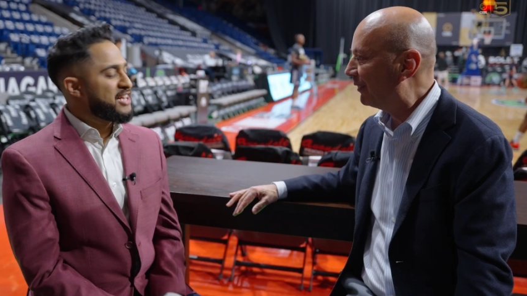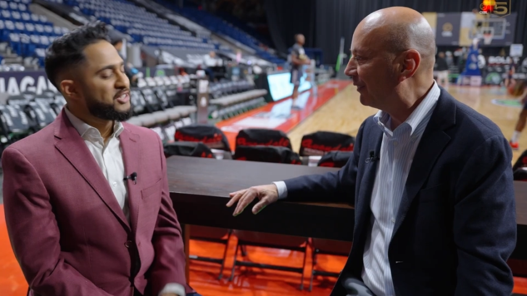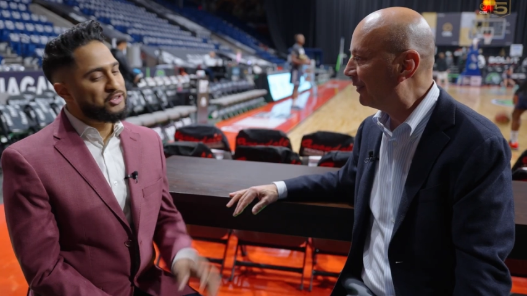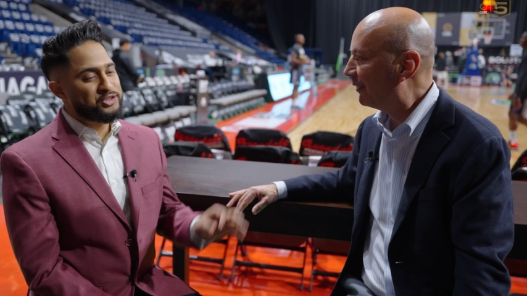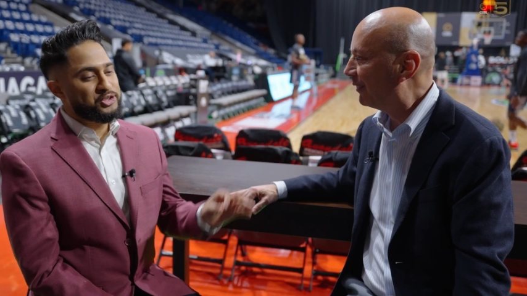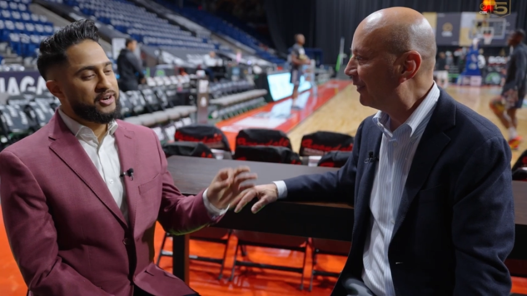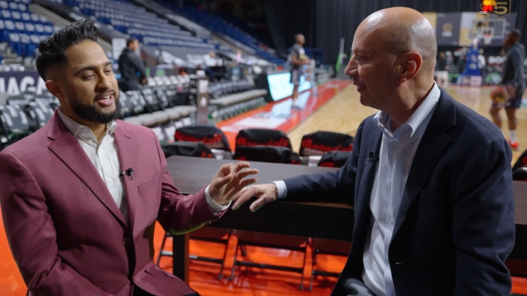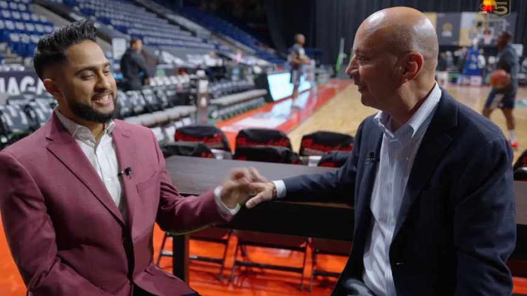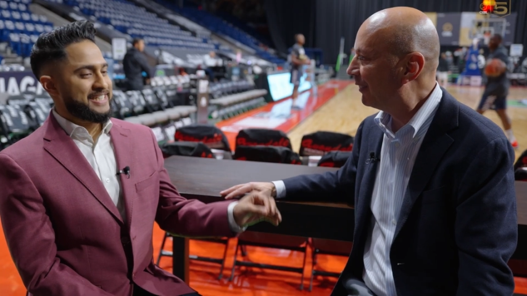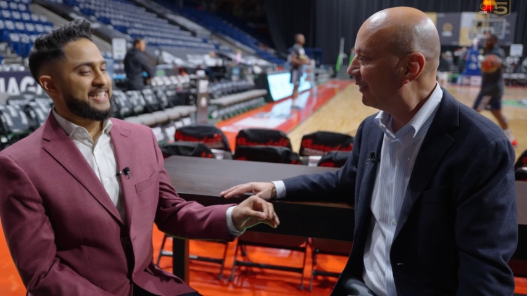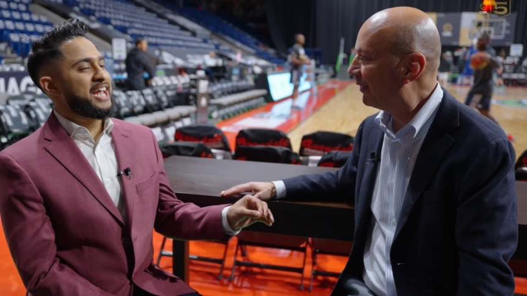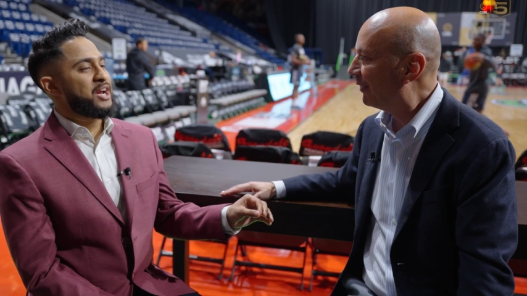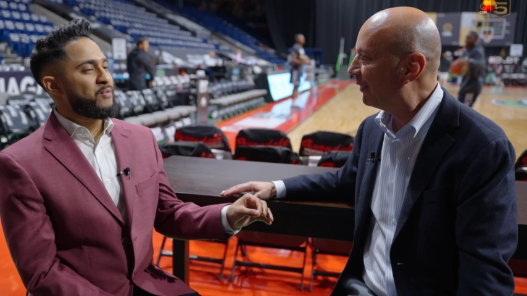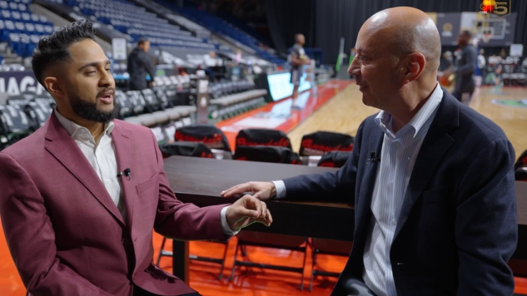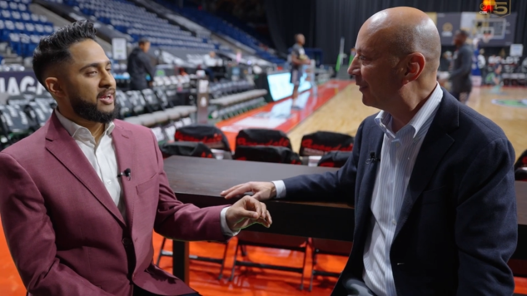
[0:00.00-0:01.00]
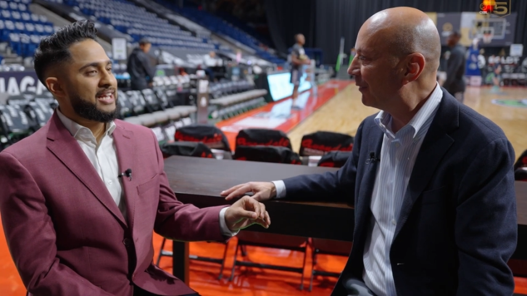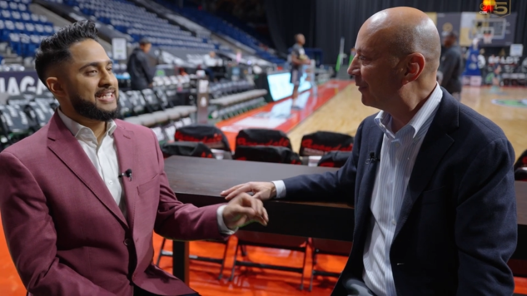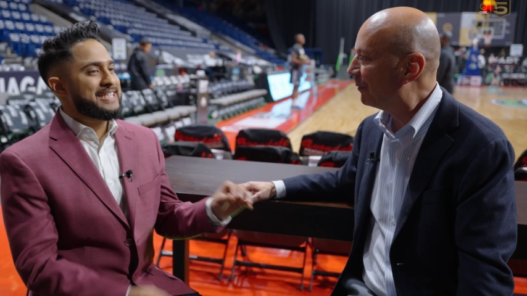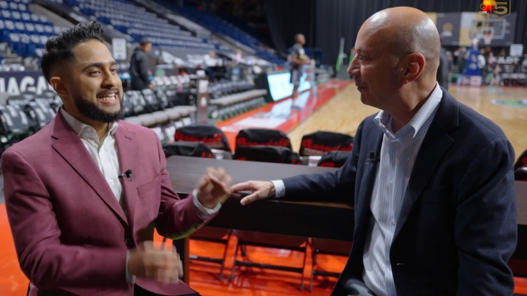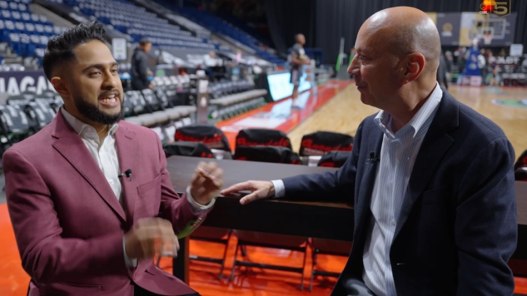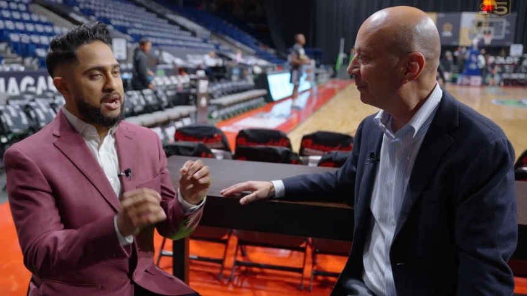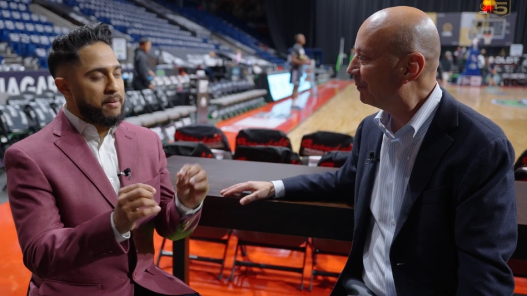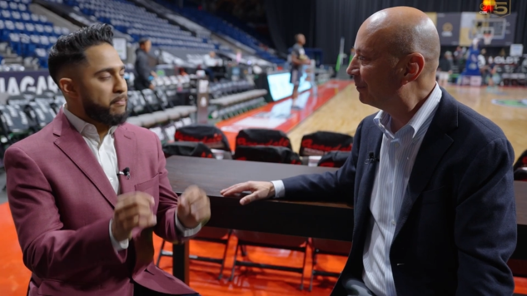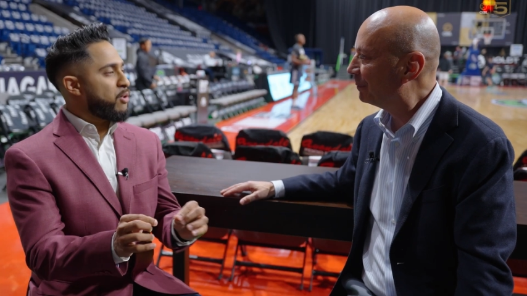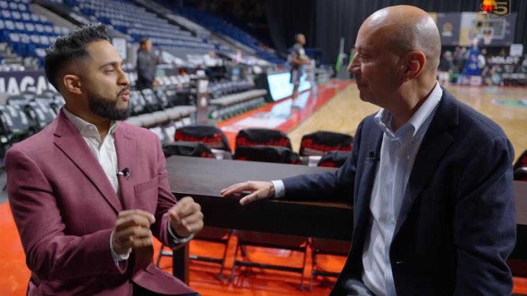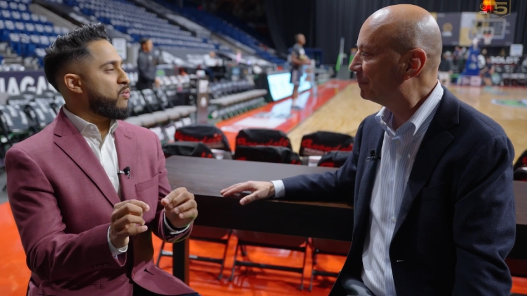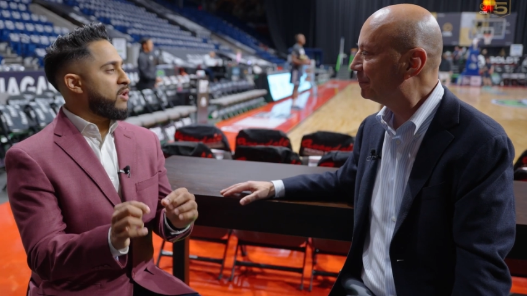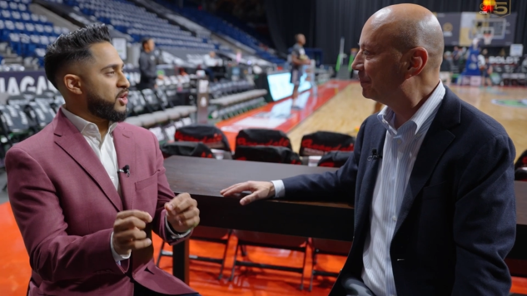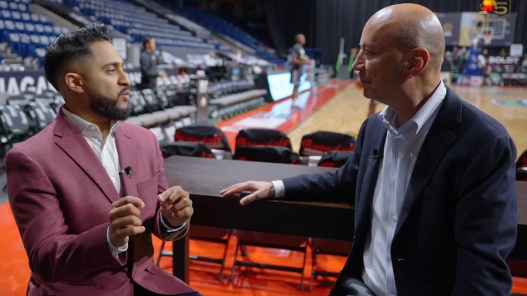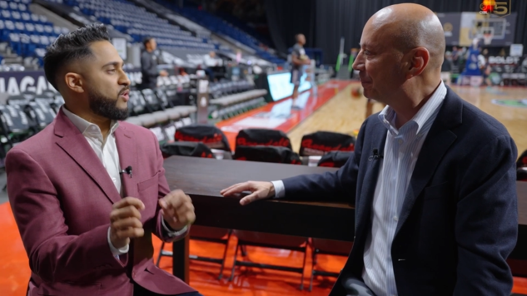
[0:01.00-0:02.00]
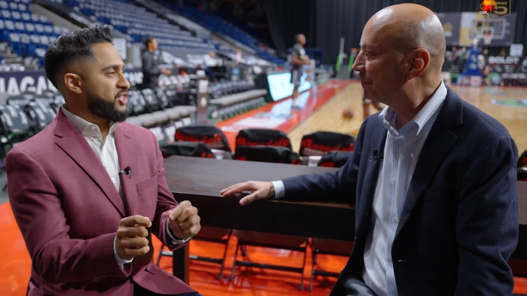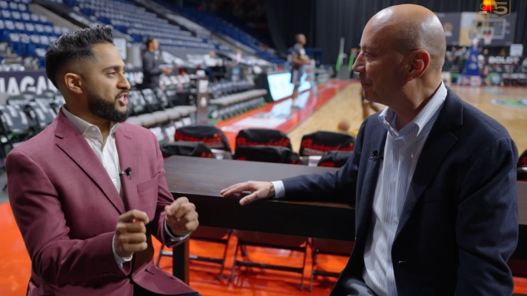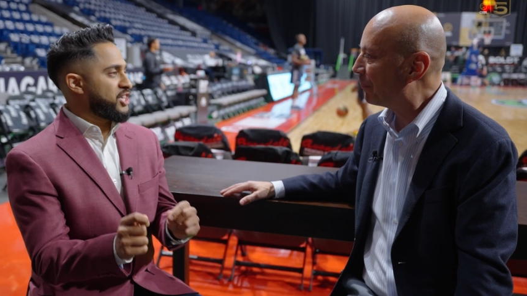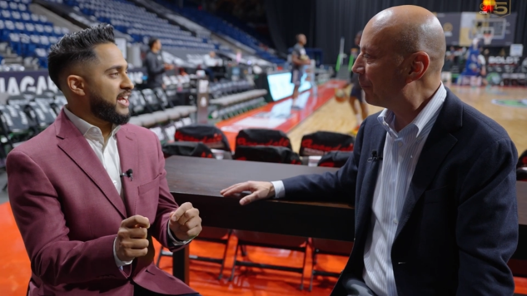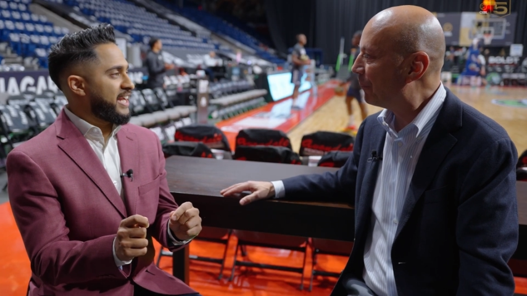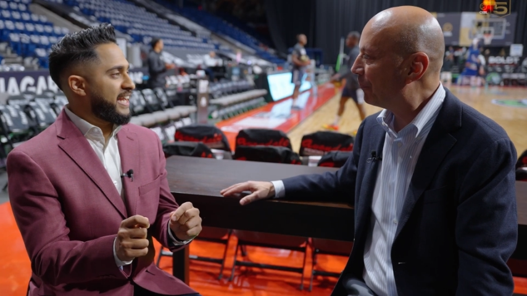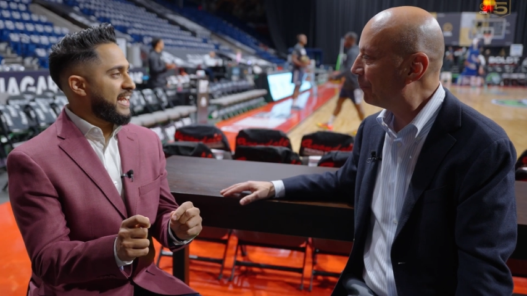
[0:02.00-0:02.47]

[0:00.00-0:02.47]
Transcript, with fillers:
Speaker 1: so it's a great segue because the number one question i